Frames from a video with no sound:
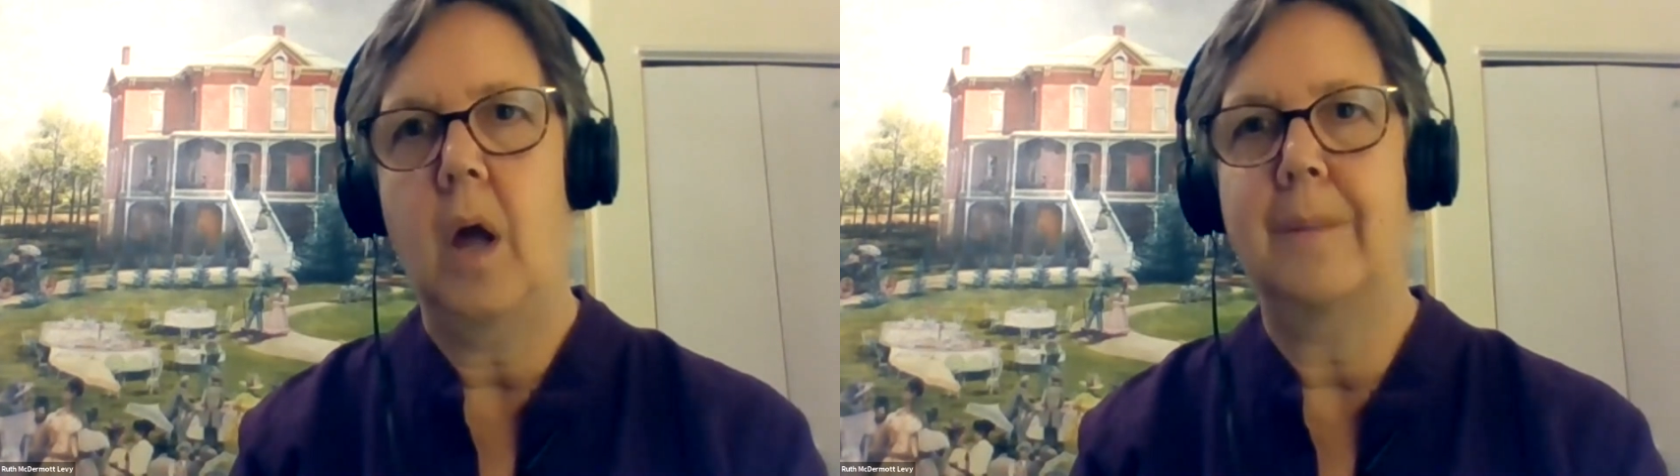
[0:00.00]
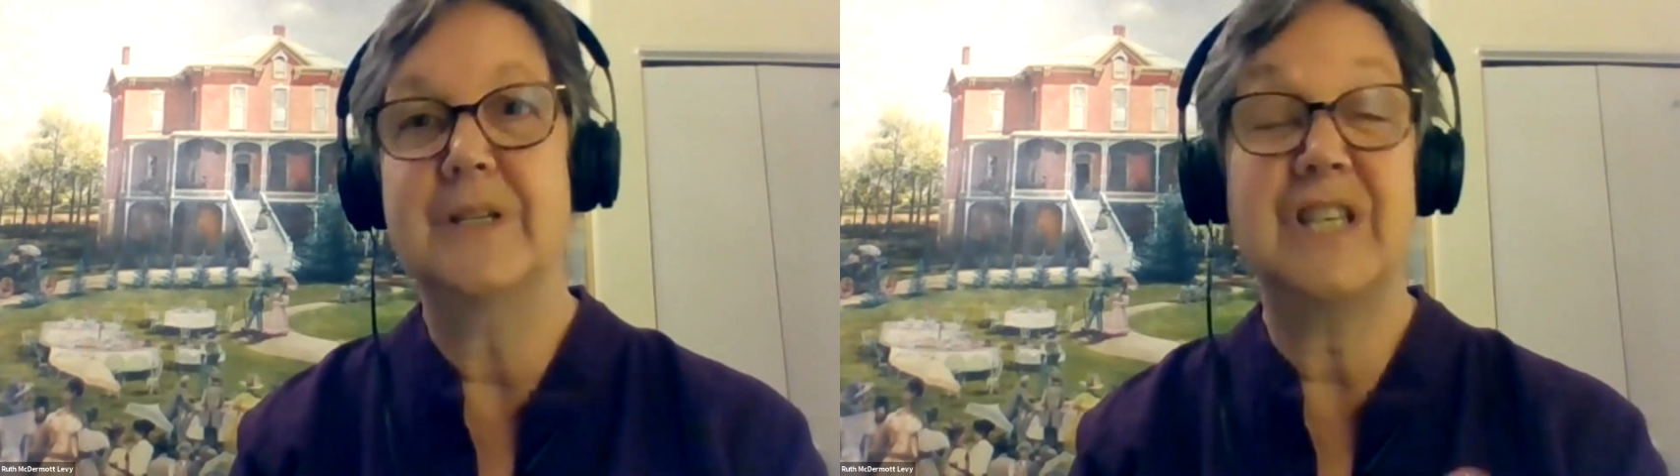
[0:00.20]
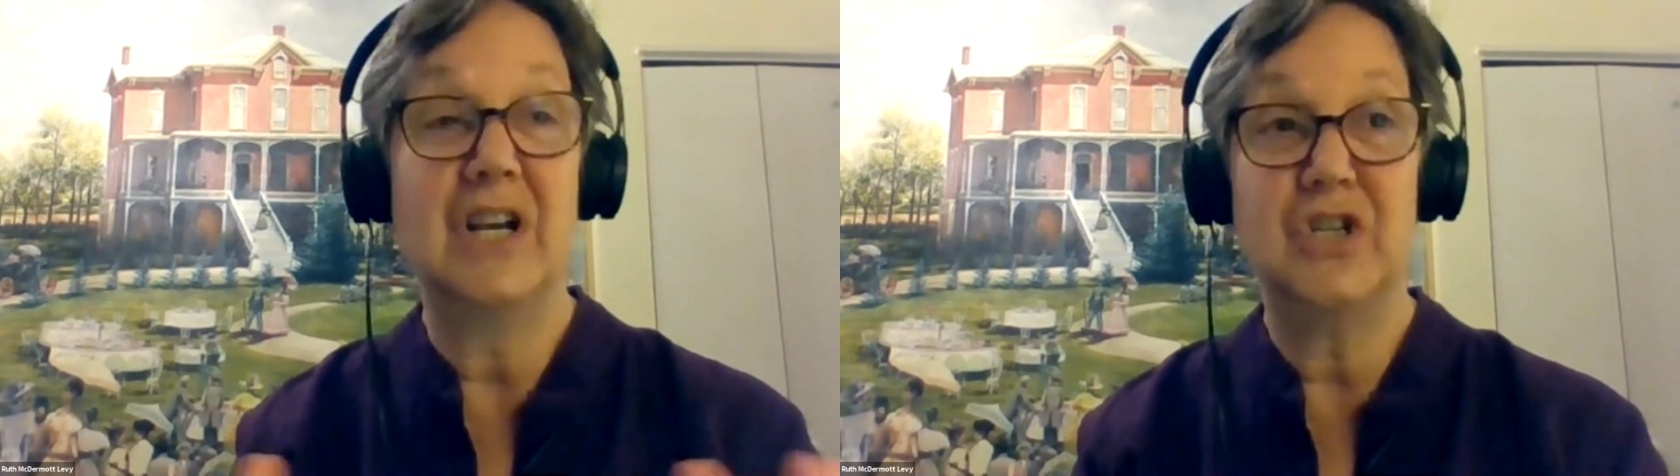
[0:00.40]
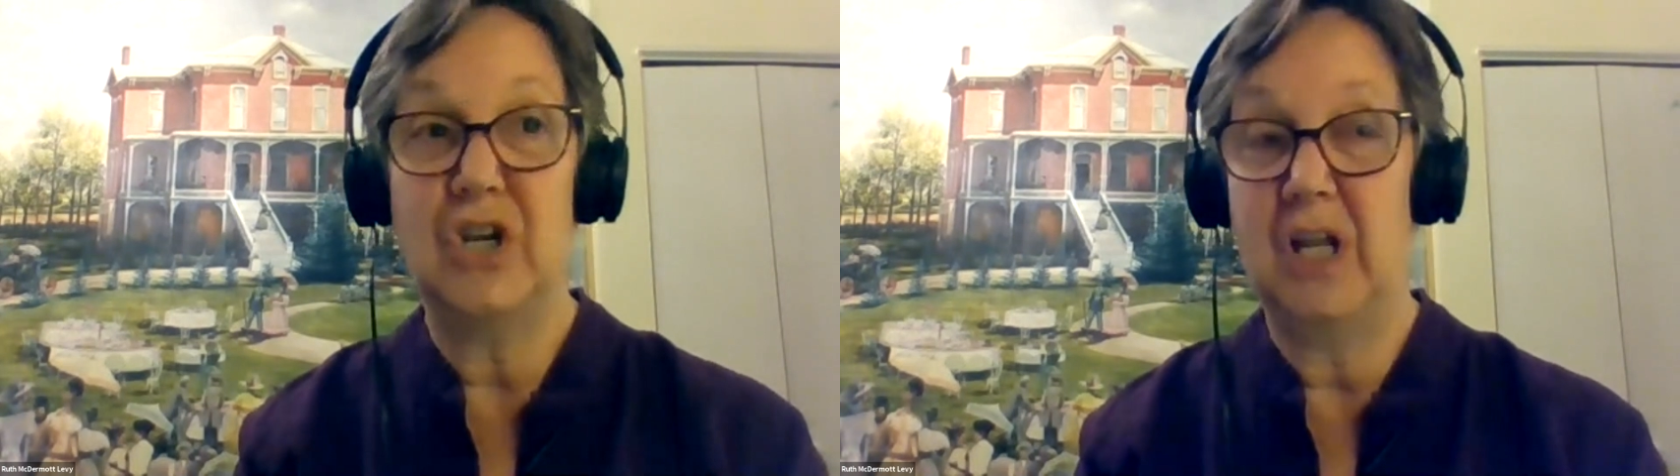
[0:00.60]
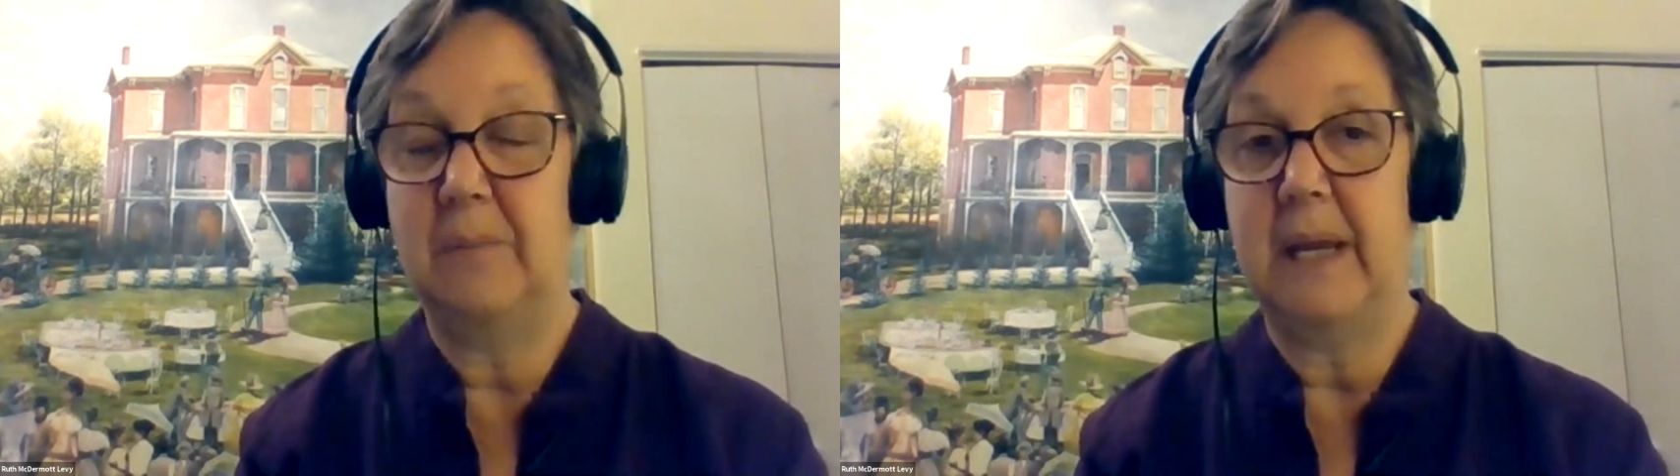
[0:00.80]

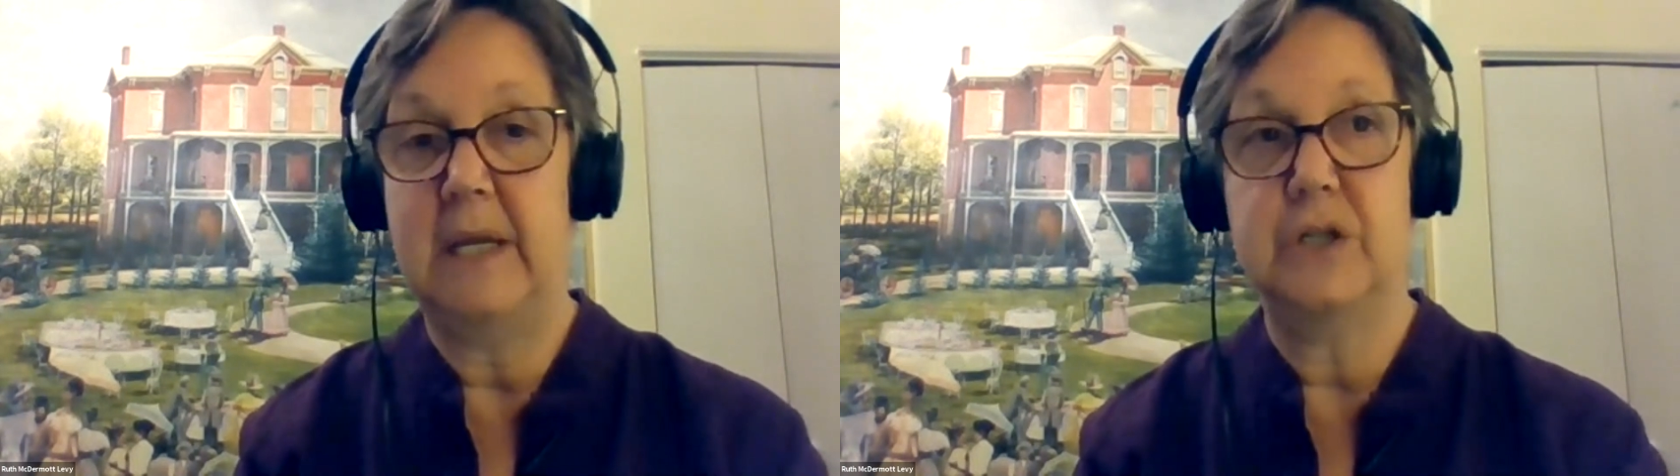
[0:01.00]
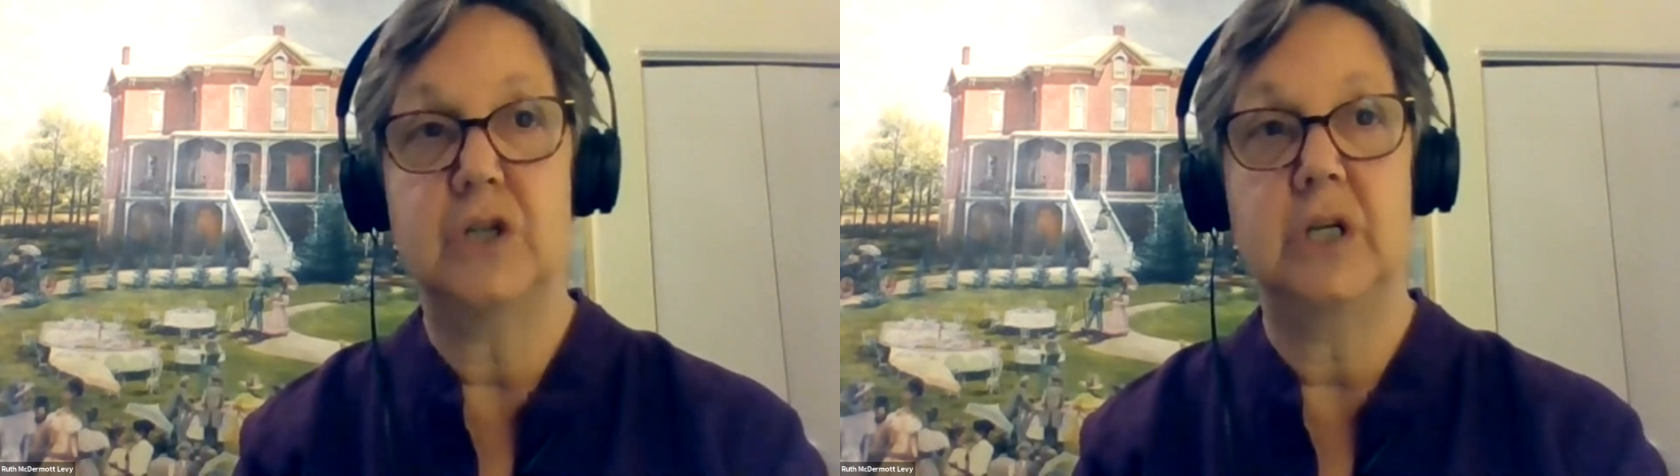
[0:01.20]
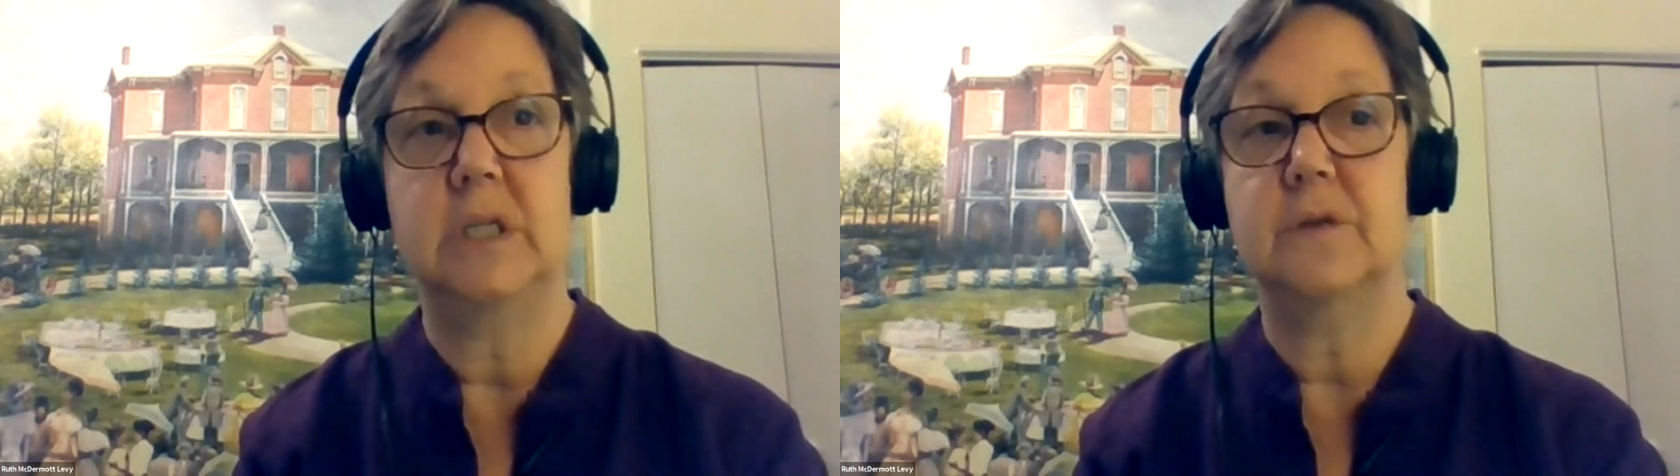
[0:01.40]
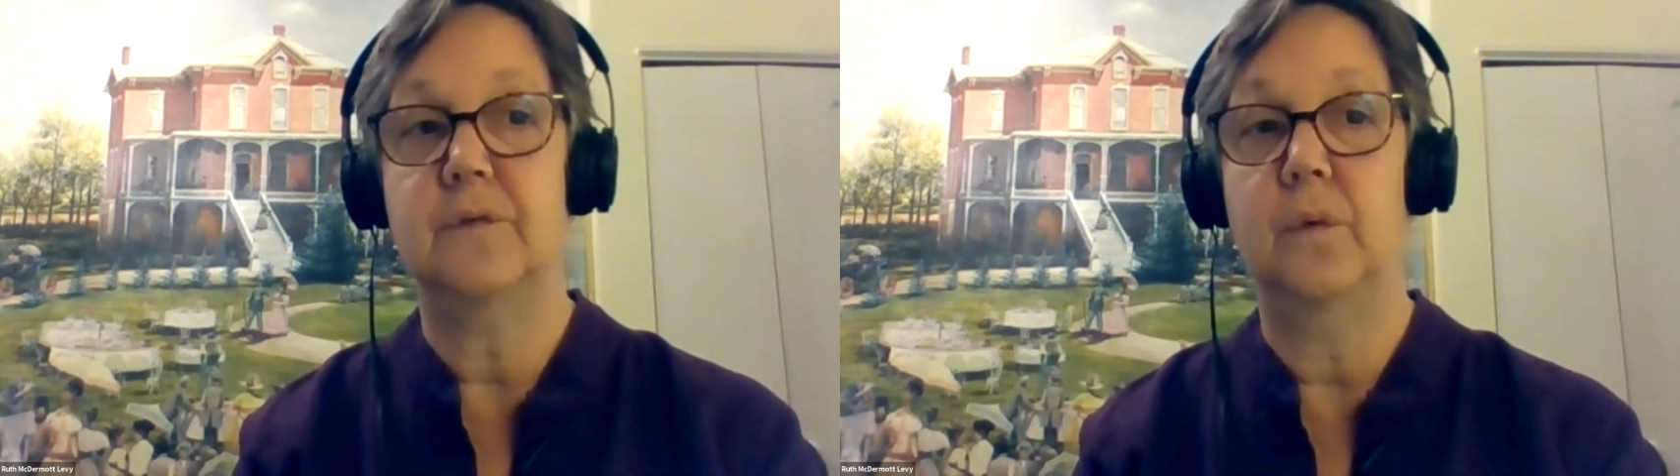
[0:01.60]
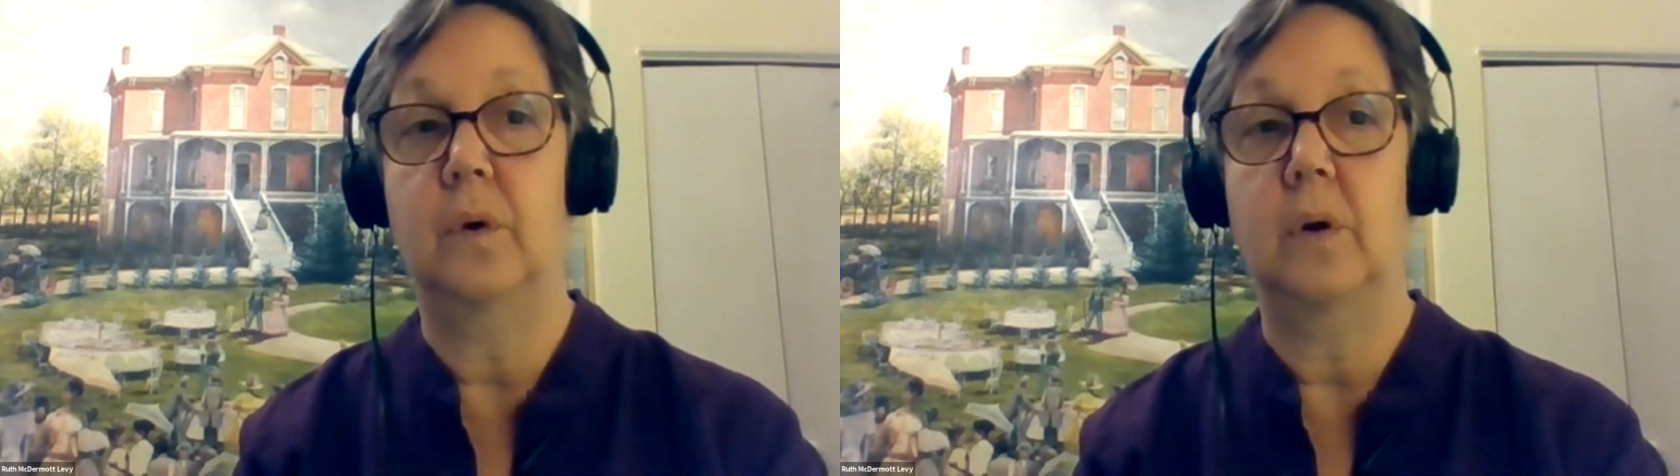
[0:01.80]
suctioning patients,
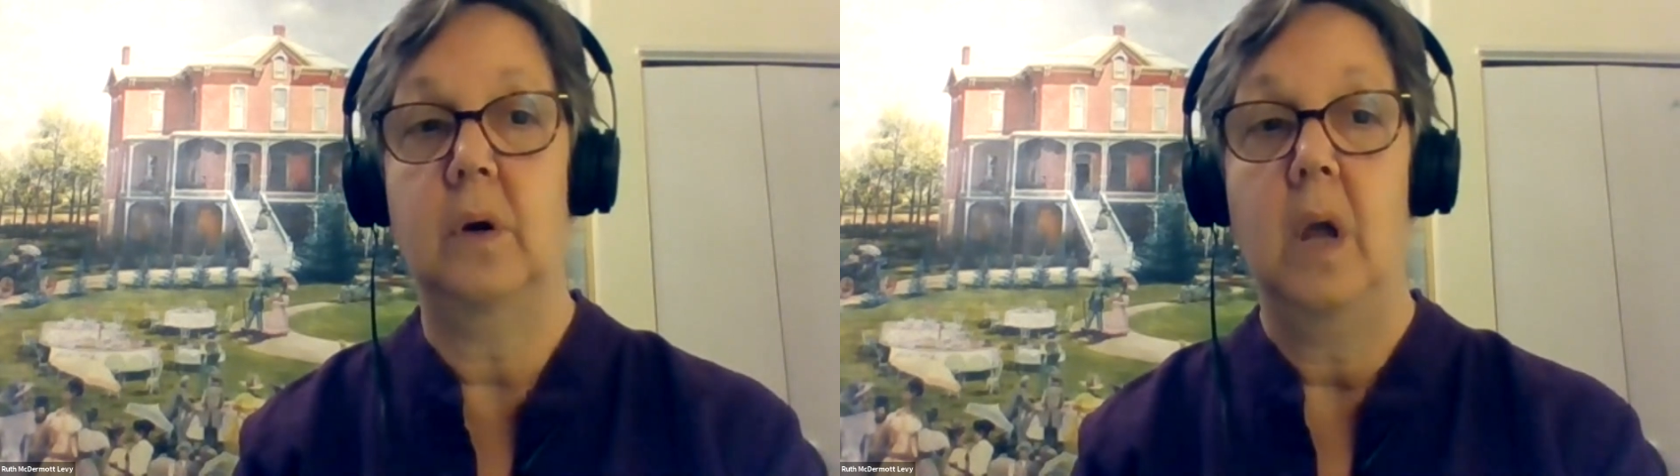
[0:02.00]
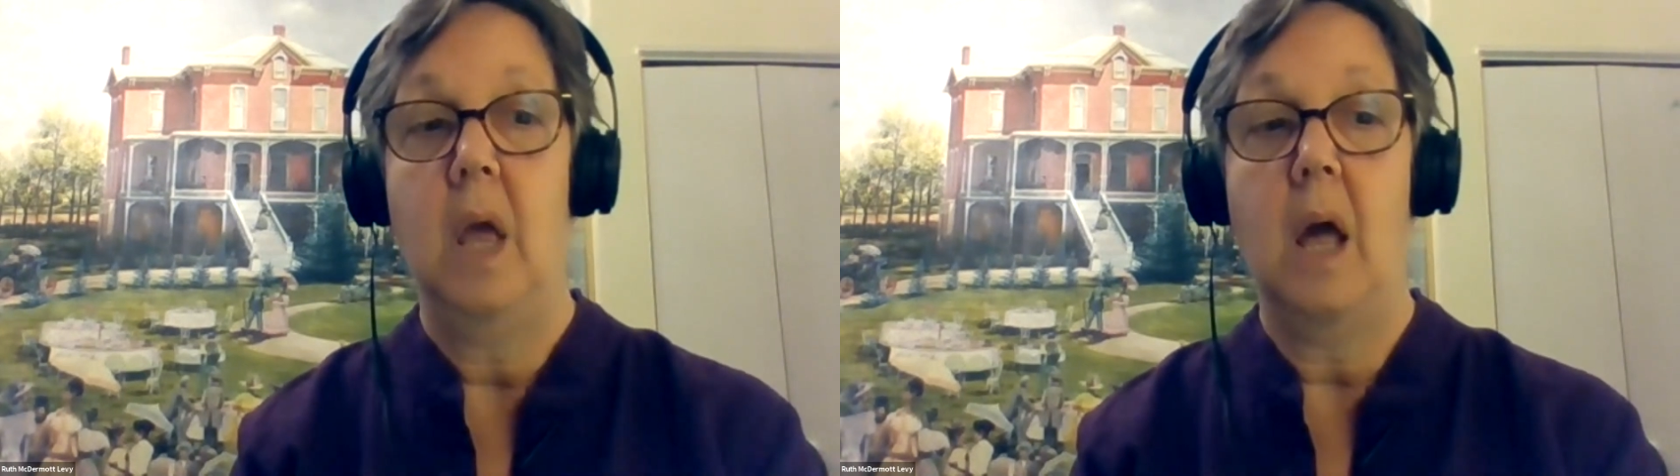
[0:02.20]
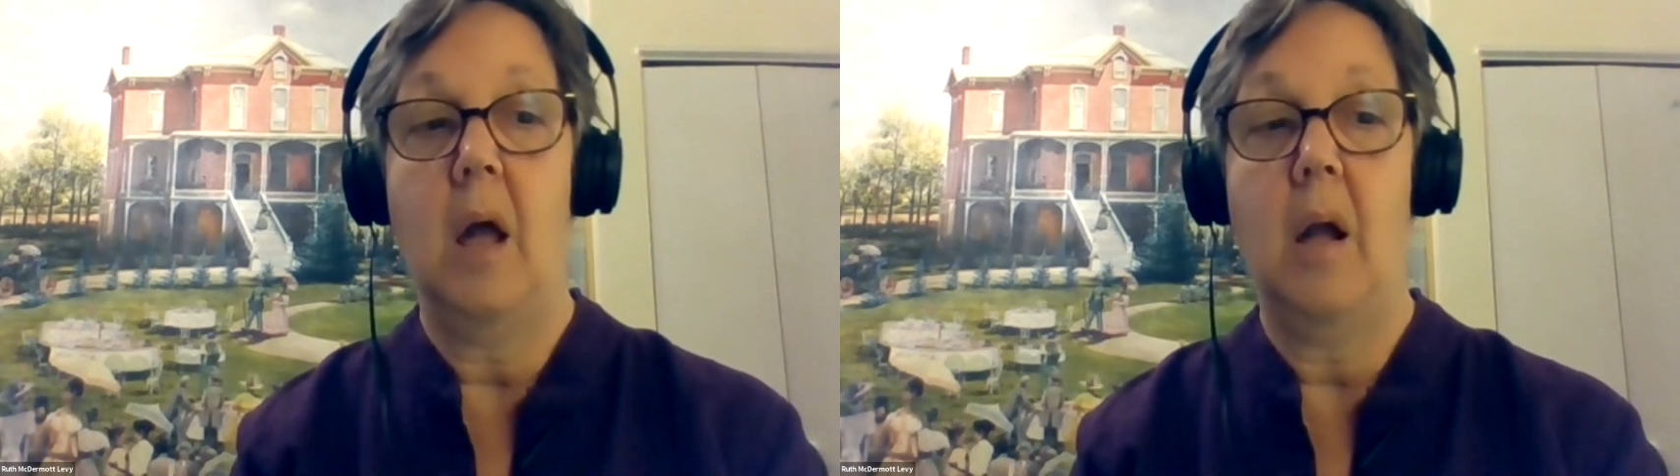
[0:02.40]
for